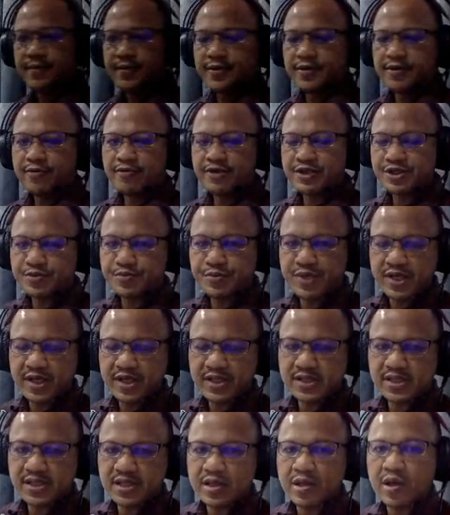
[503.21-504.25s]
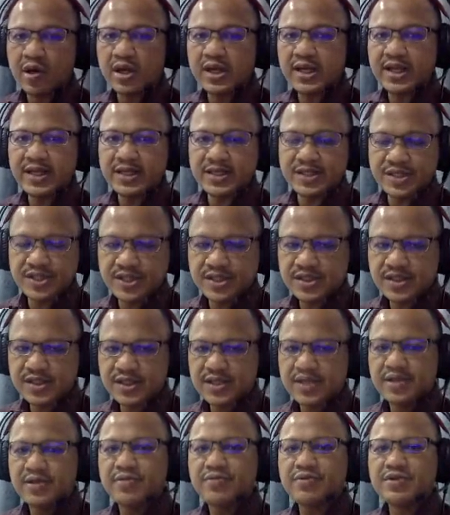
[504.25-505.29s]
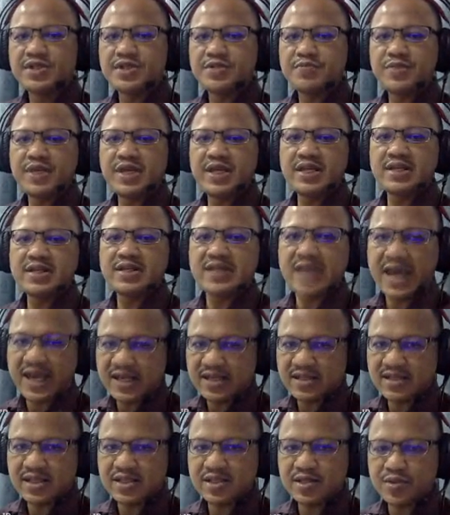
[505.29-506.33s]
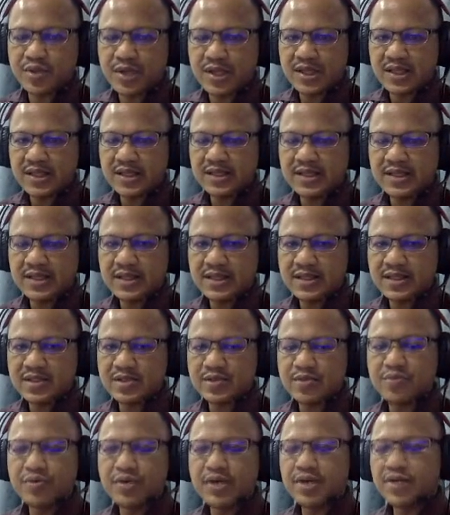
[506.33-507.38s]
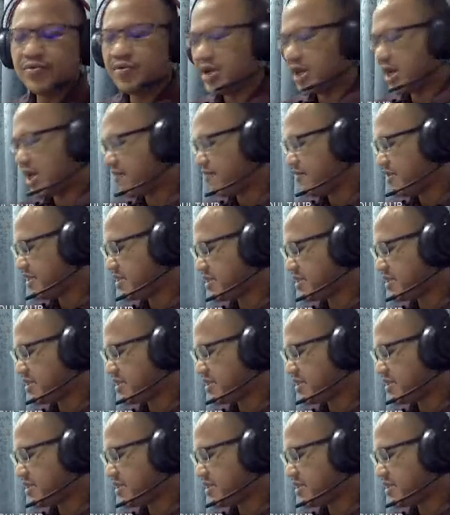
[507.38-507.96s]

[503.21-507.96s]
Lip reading: which means knowledge, which means science as well. So when we have this